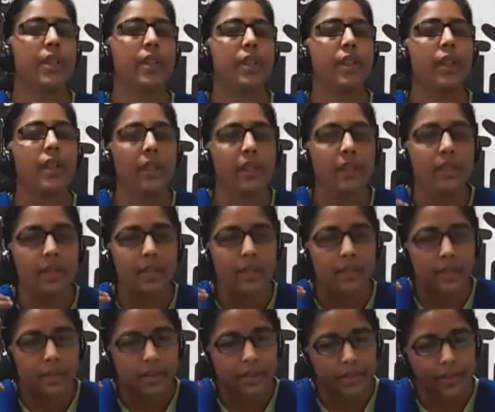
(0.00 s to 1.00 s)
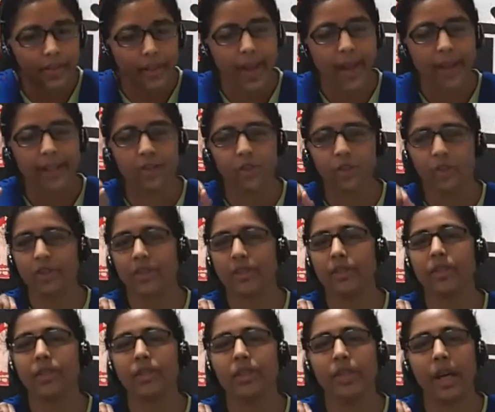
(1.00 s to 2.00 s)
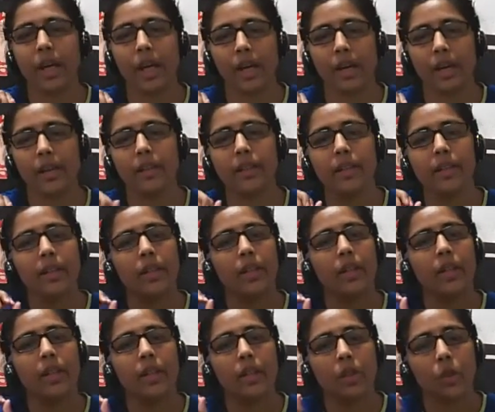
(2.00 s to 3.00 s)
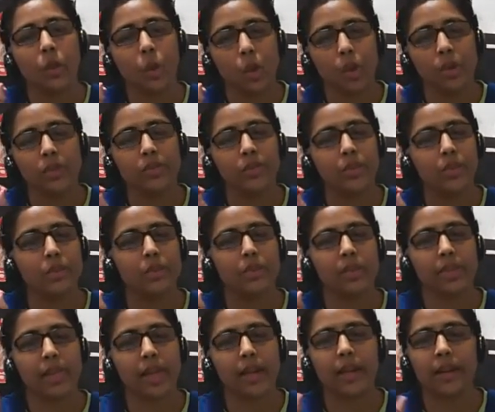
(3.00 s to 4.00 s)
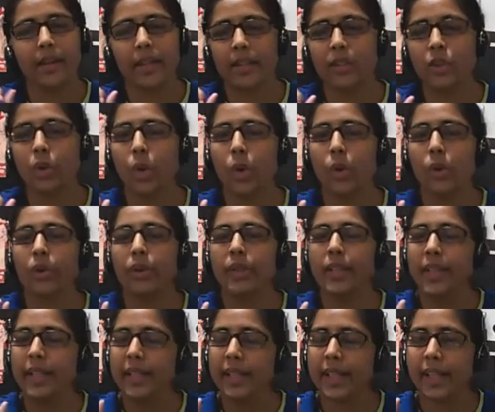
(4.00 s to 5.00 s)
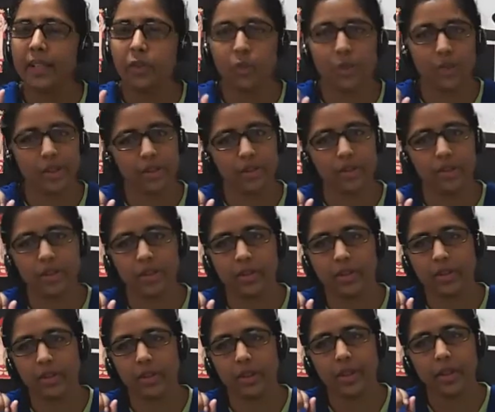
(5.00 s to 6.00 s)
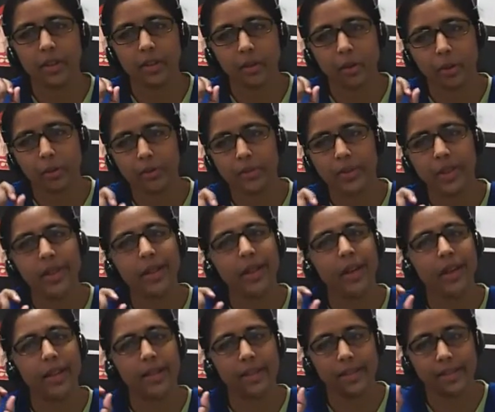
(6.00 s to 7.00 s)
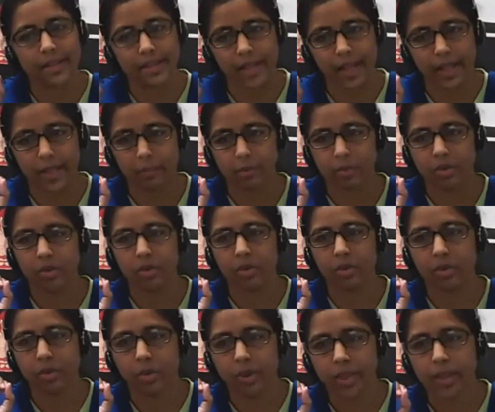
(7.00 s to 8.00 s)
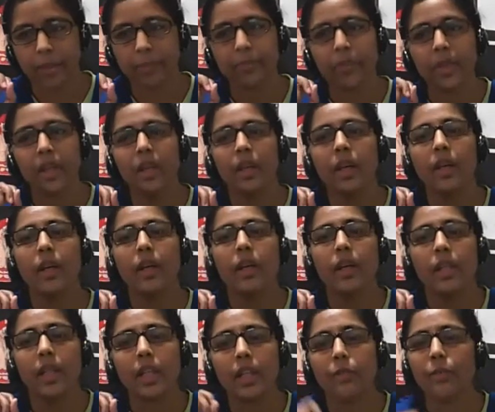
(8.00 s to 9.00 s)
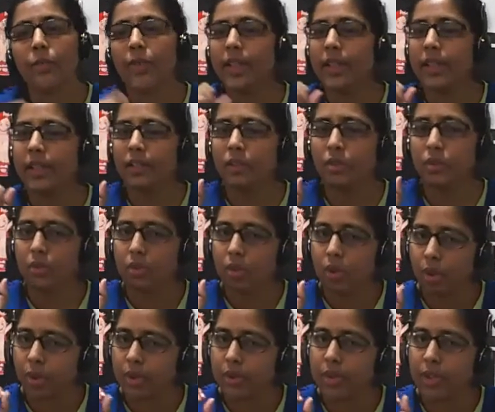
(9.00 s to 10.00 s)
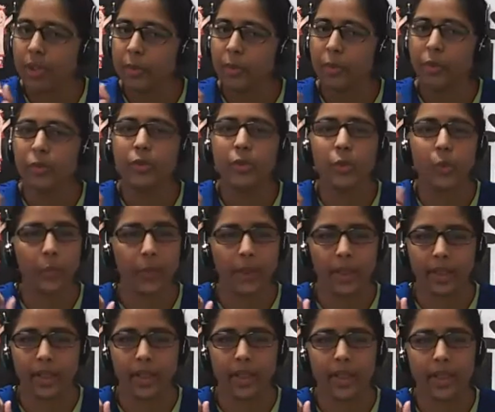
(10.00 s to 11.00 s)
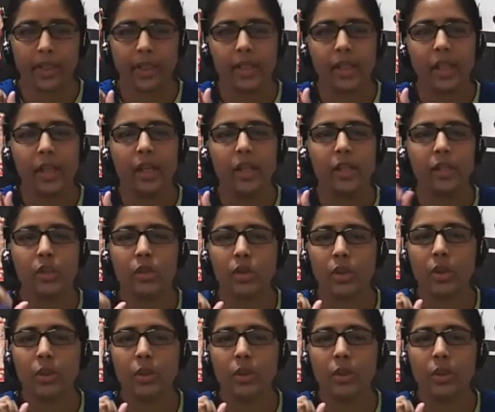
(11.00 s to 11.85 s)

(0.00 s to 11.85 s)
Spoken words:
the reactions are caused cell death or denaturation of the enzymes. Okay? If it is not removed quickly. So,